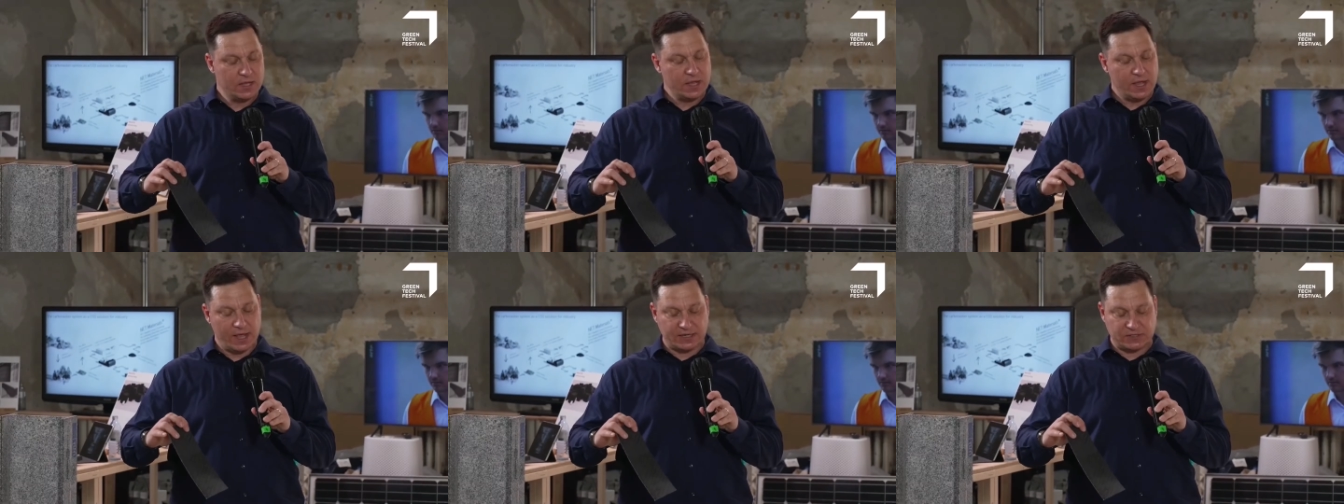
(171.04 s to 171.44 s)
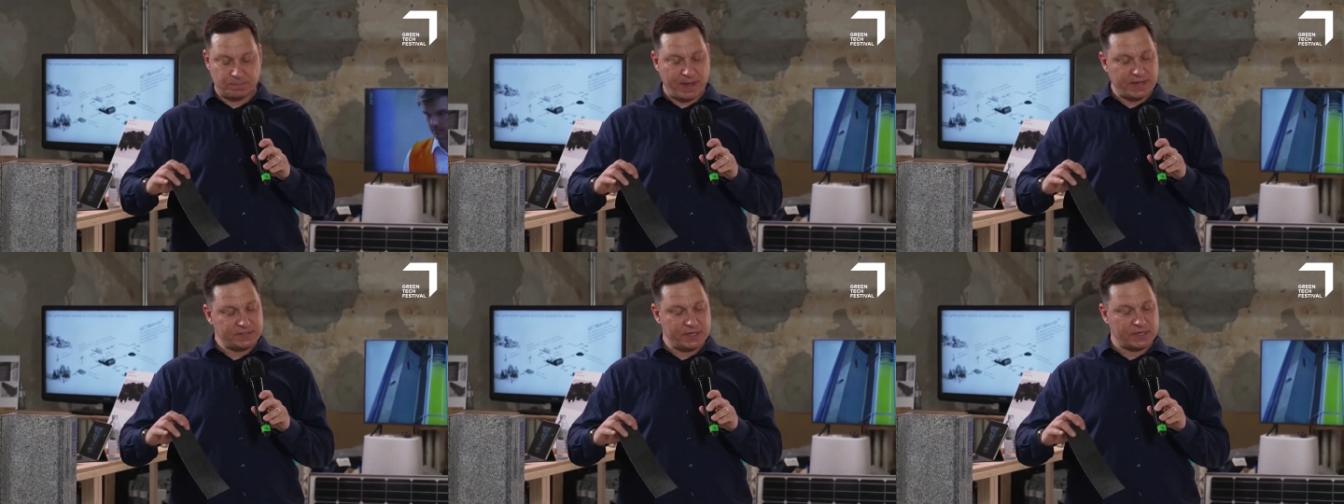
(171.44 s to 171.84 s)
It's
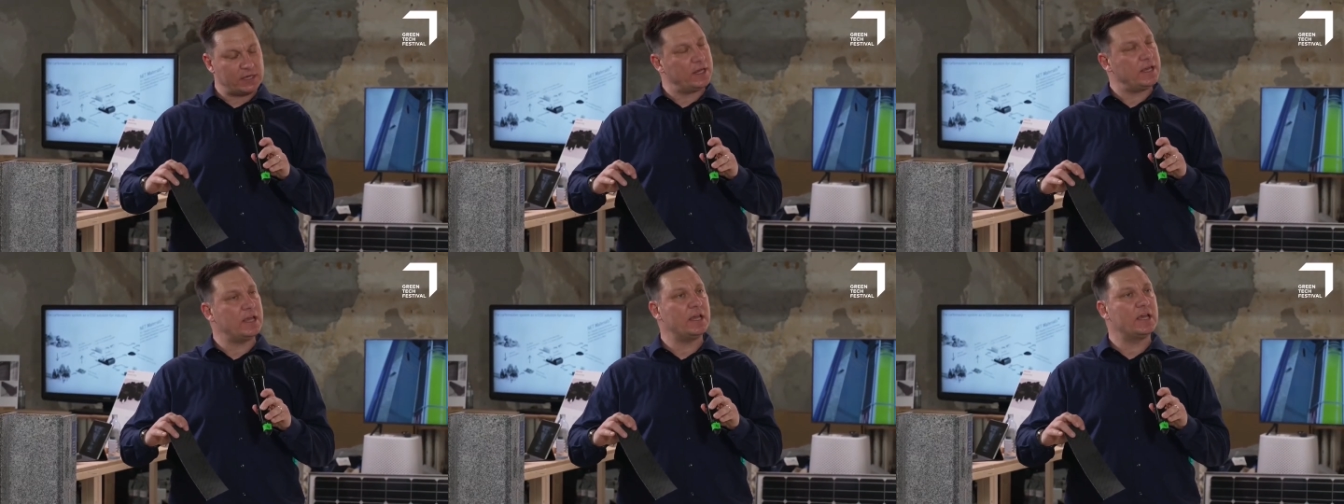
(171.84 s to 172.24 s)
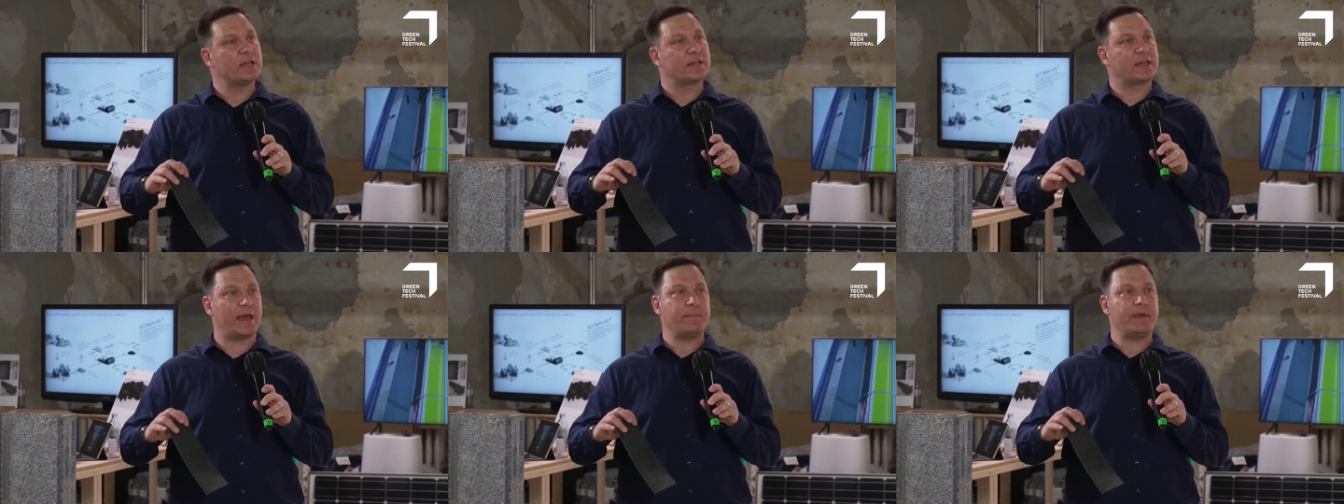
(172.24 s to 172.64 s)
basically
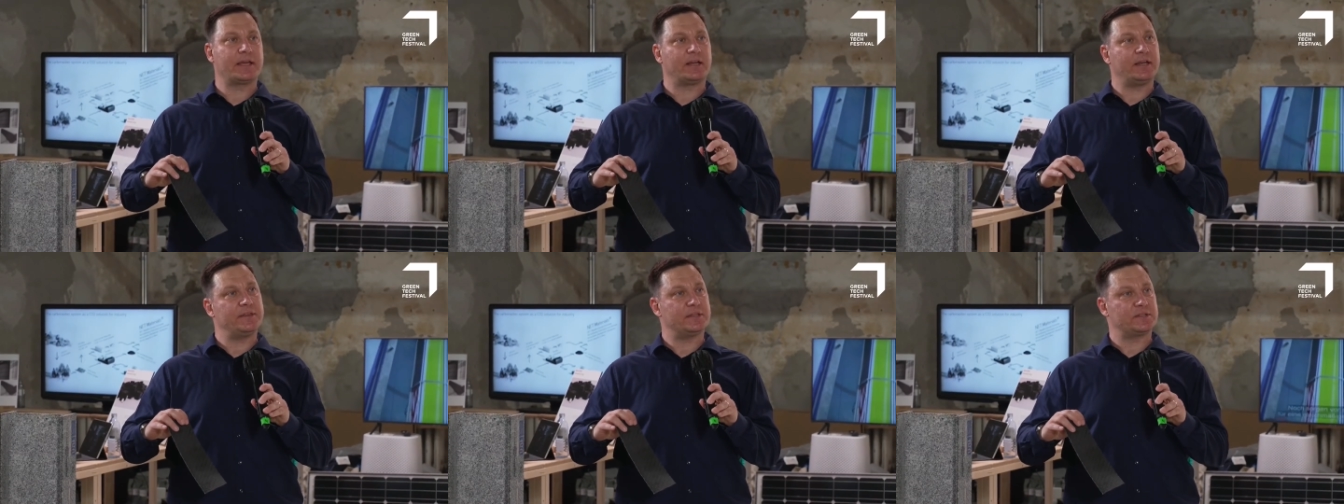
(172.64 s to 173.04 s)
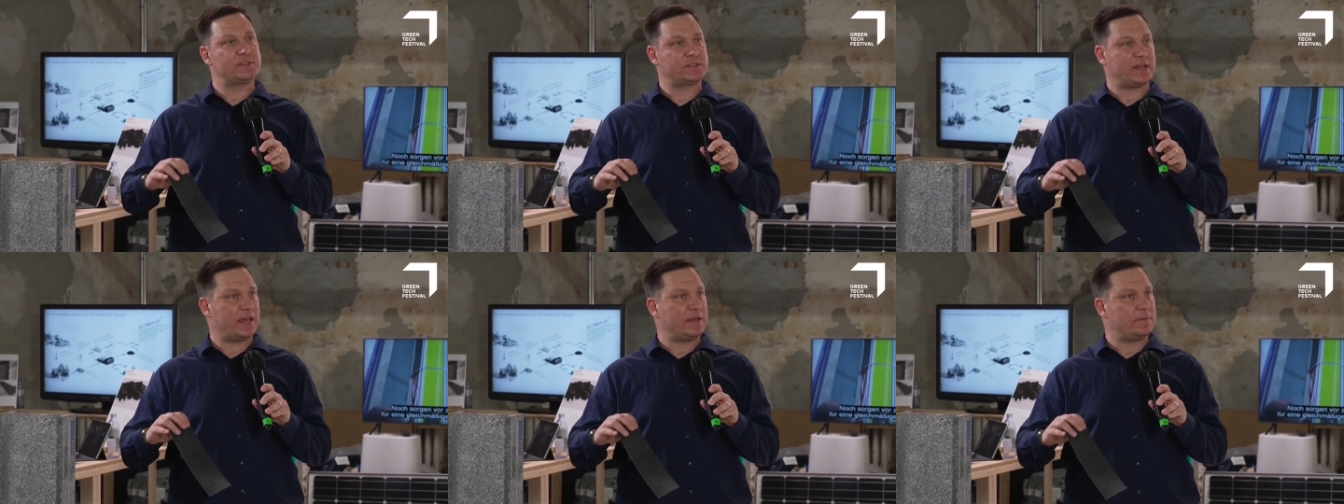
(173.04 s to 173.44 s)
chemically the
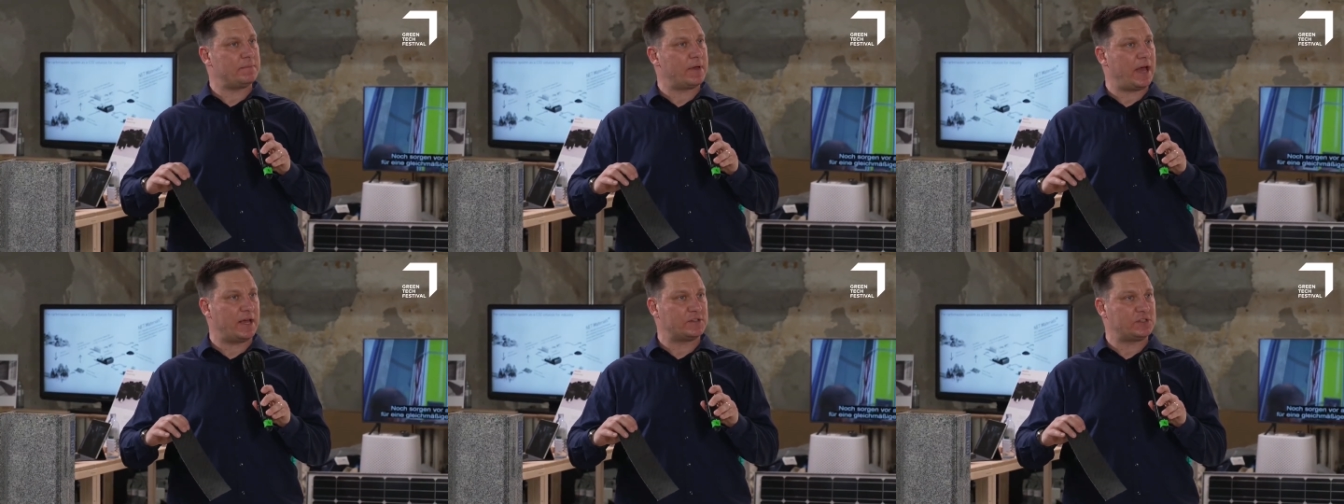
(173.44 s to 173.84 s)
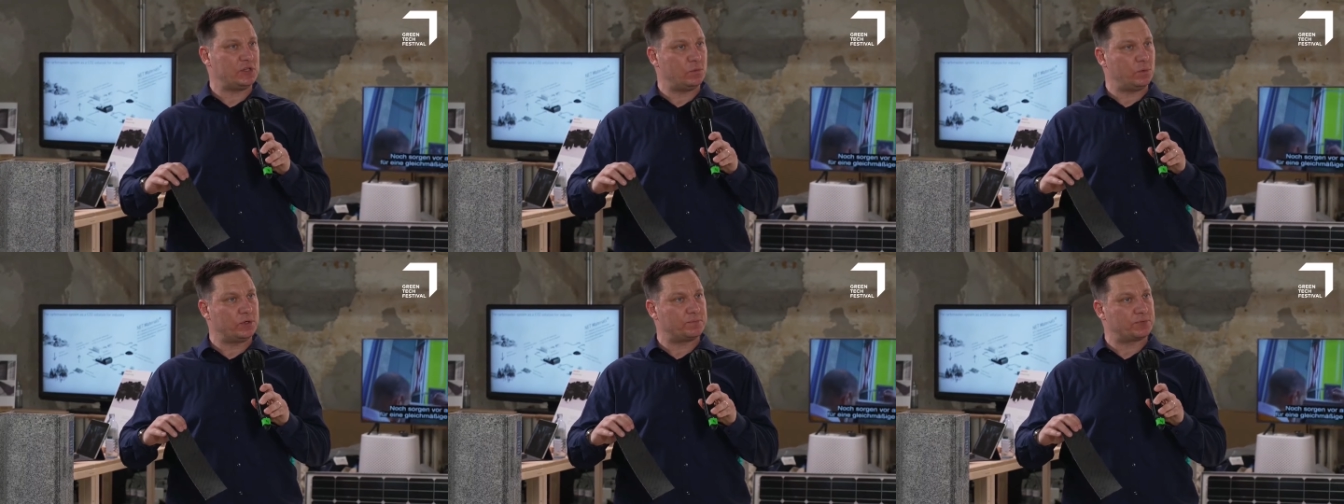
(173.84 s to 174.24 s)
same as you
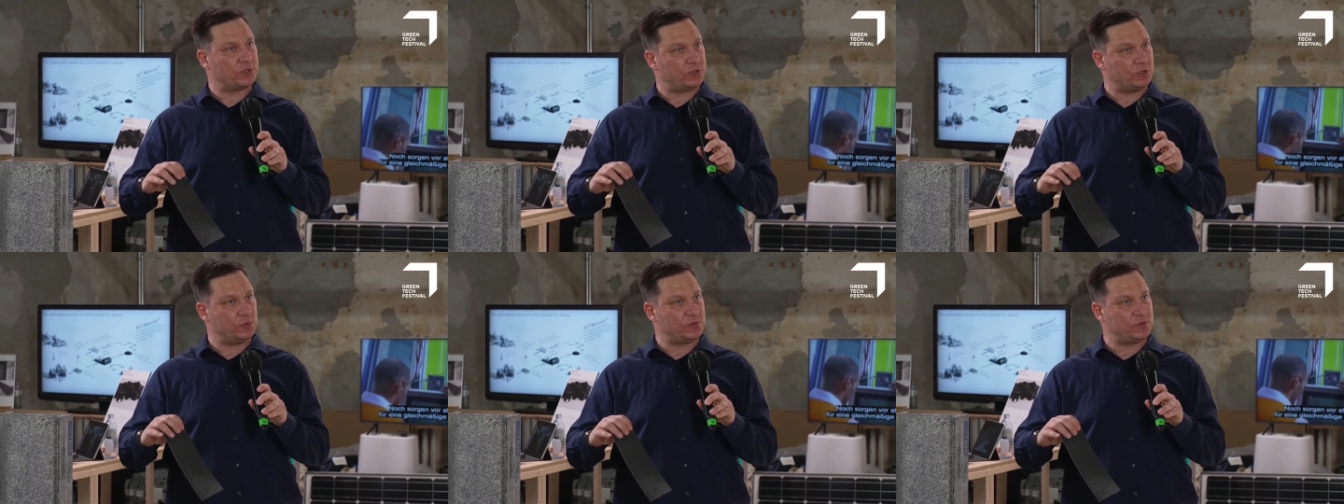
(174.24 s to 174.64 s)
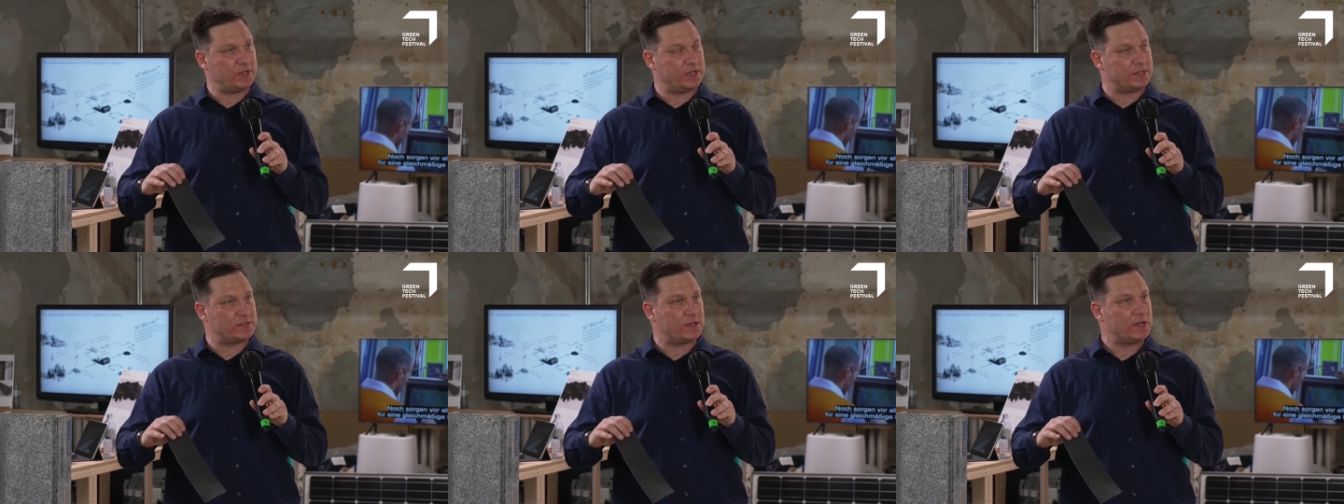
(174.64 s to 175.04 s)
would produce
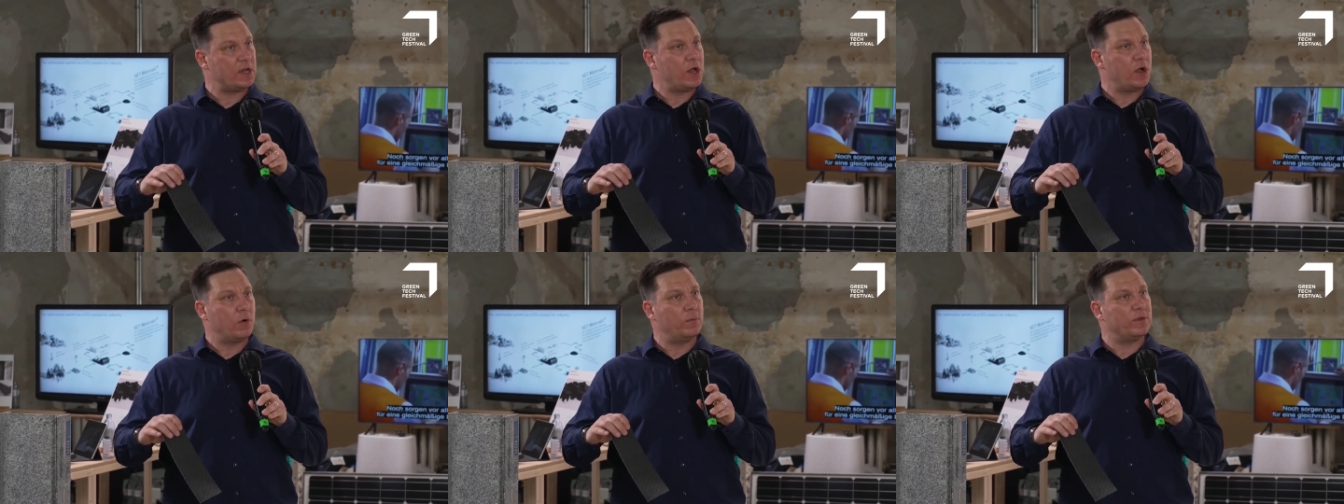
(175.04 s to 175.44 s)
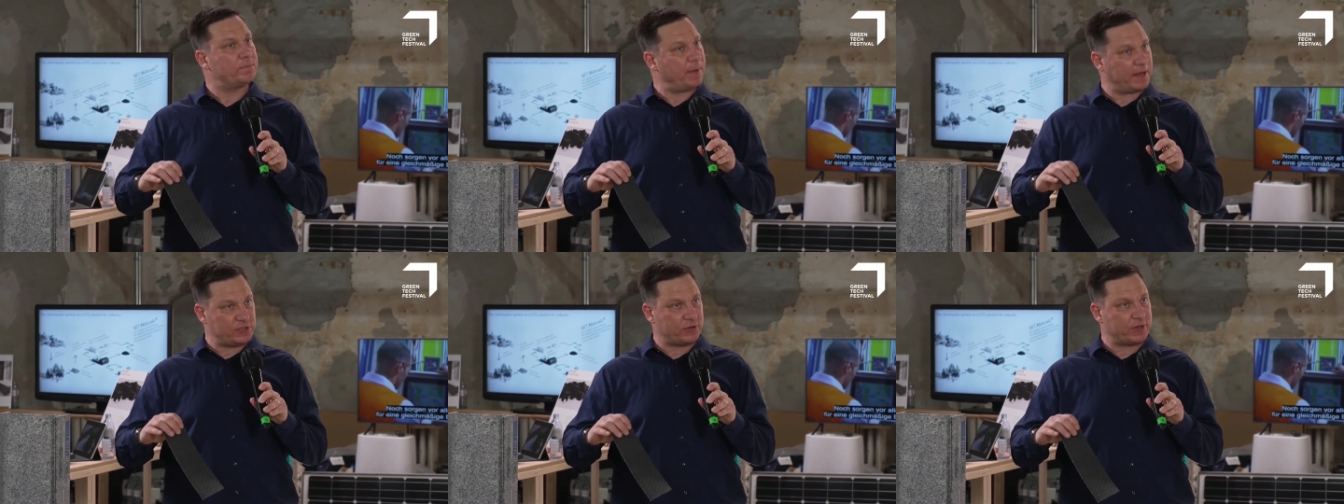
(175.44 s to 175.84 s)
it with
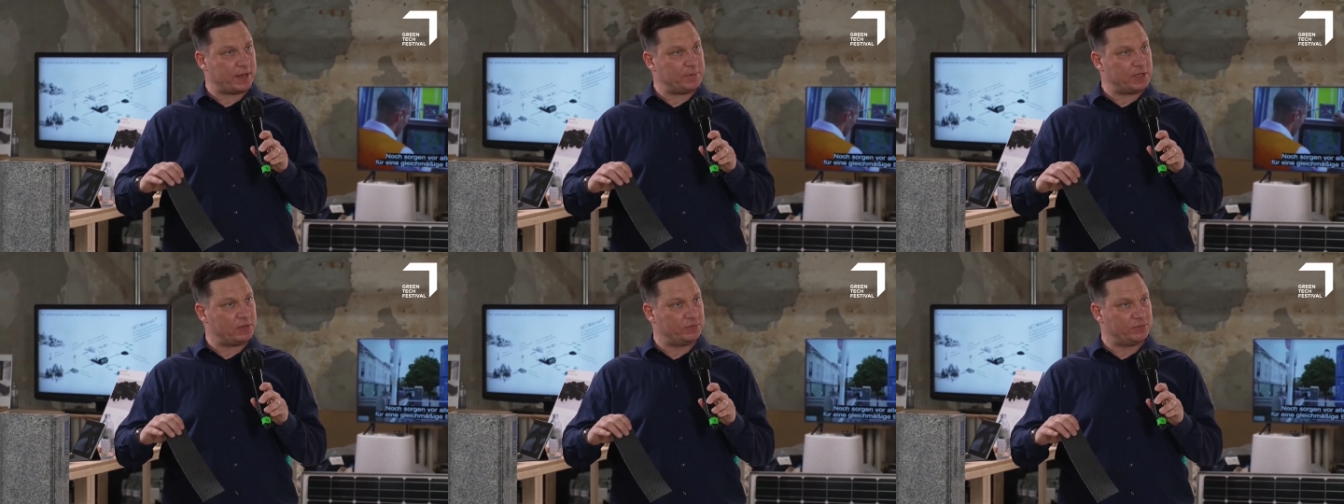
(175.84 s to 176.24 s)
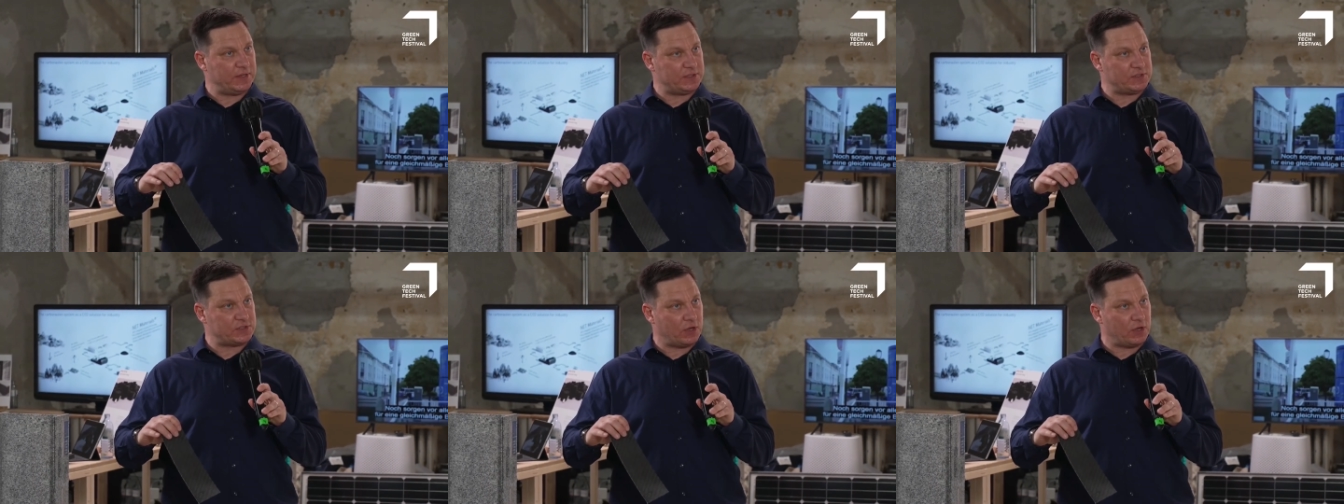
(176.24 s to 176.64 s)
petrochemical
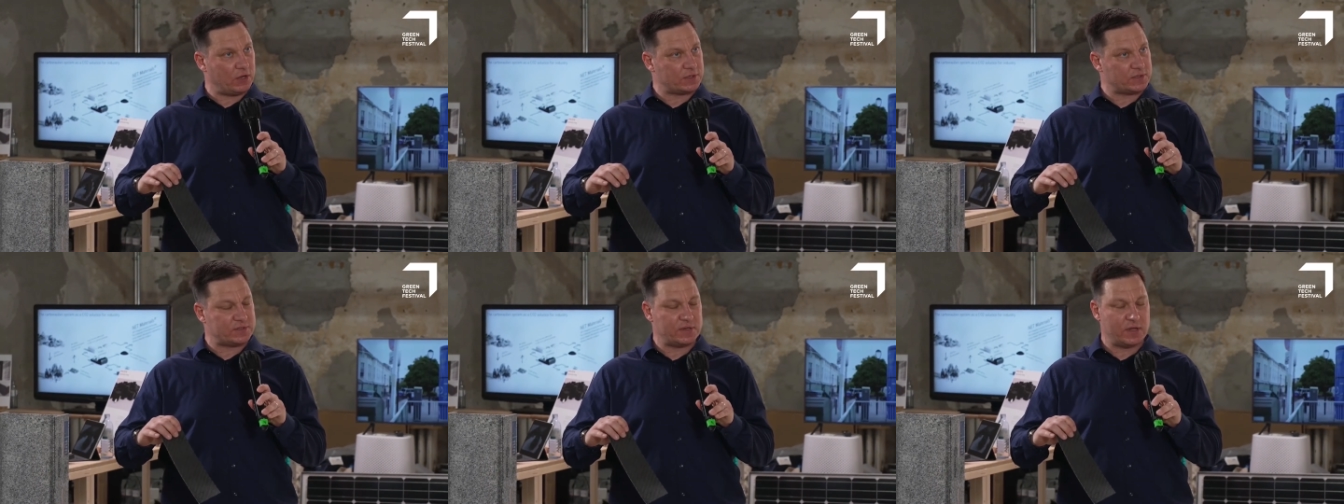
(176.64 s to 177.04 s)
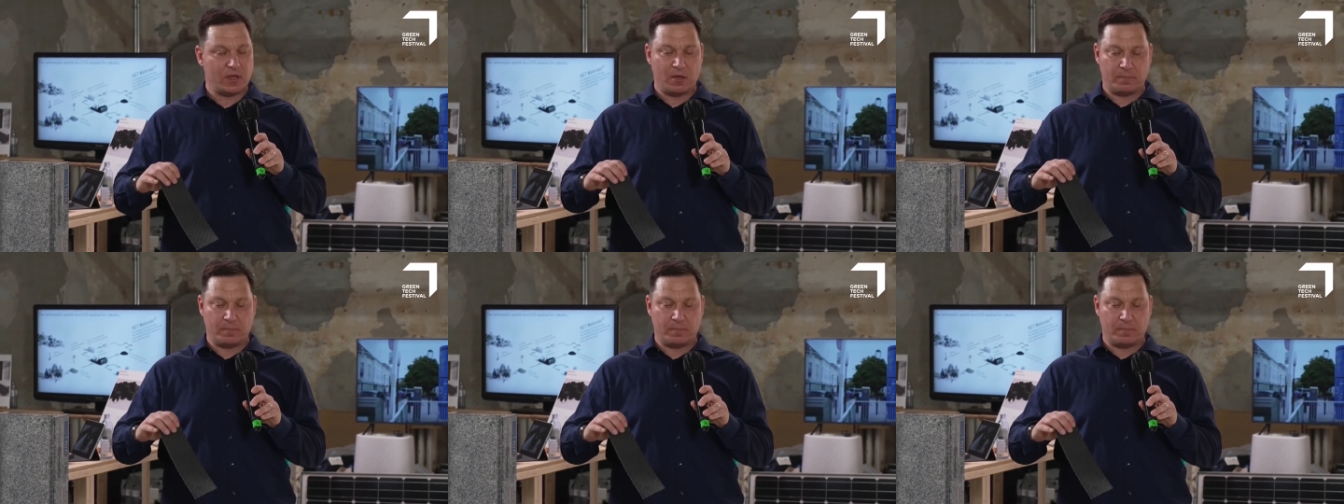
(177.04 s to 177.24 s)
feedstocks,